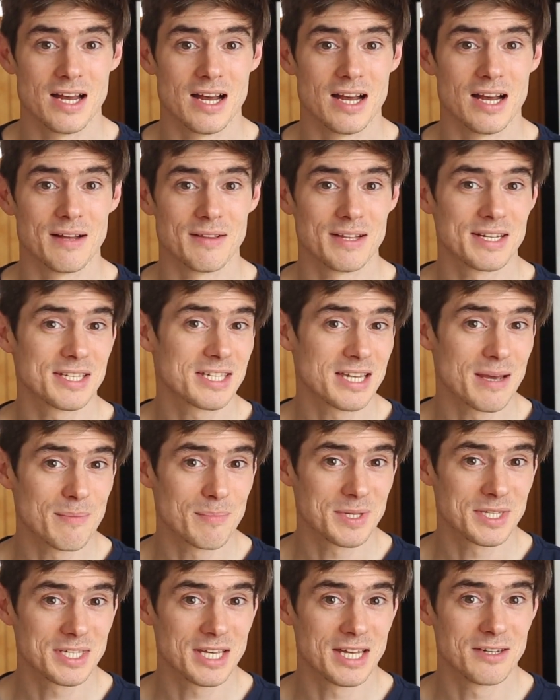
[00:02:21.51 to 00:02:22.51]
That's
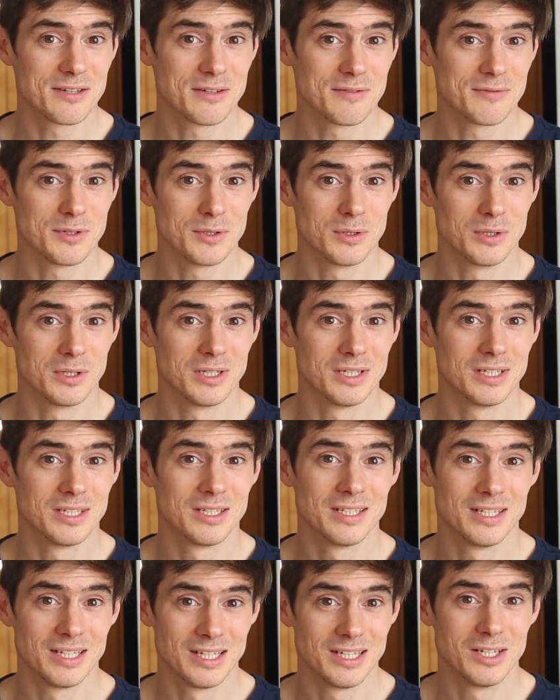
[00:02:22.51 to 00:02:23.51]
10% of your
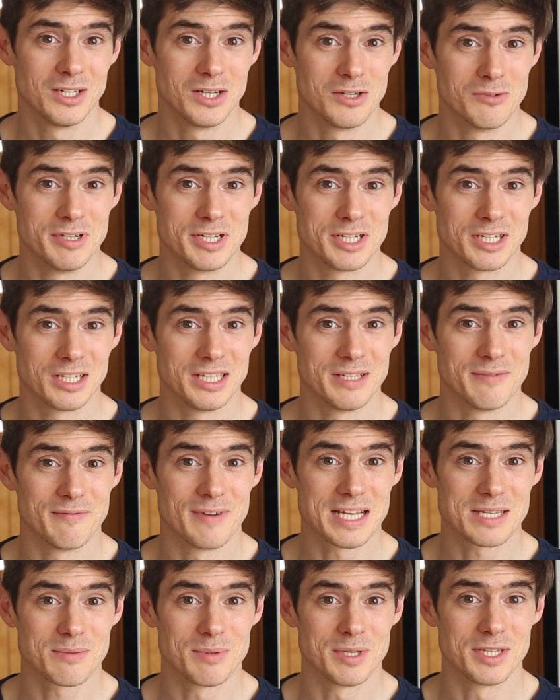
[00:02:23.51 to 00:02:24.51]
original
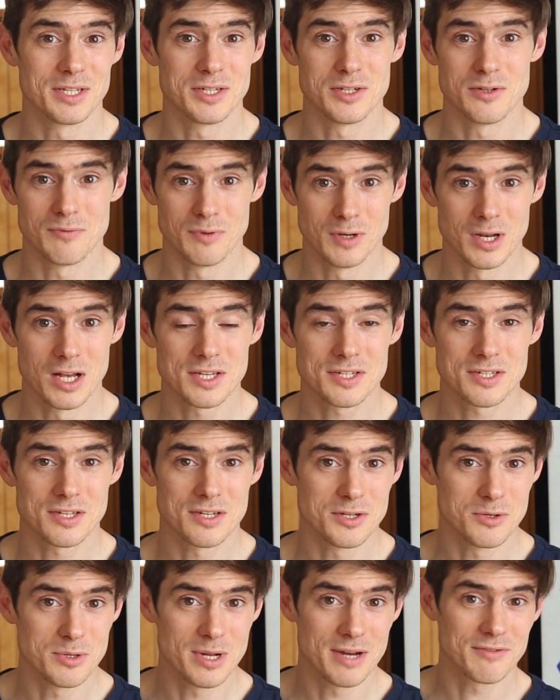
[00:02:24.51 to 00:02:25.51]
investment that you've lost,
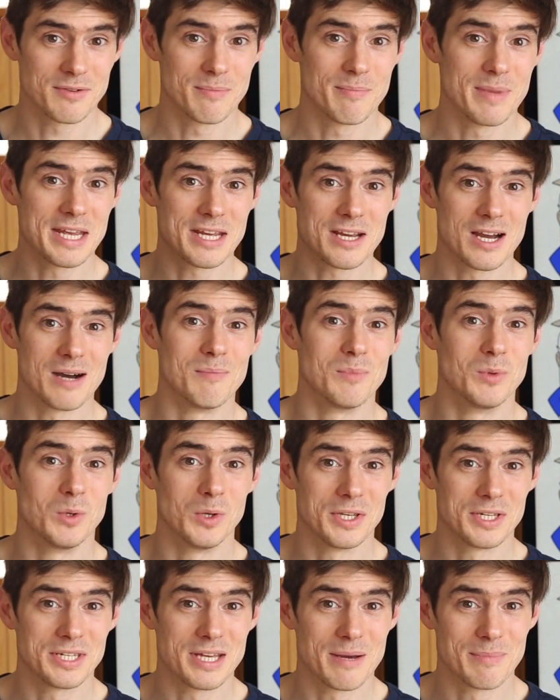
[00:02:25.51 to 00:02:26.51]
and you'd have to make up
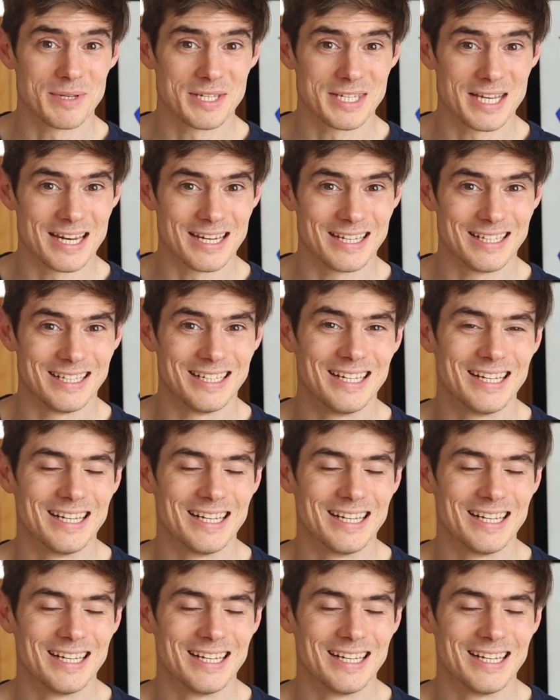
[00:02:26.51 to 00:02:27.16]
more than 10%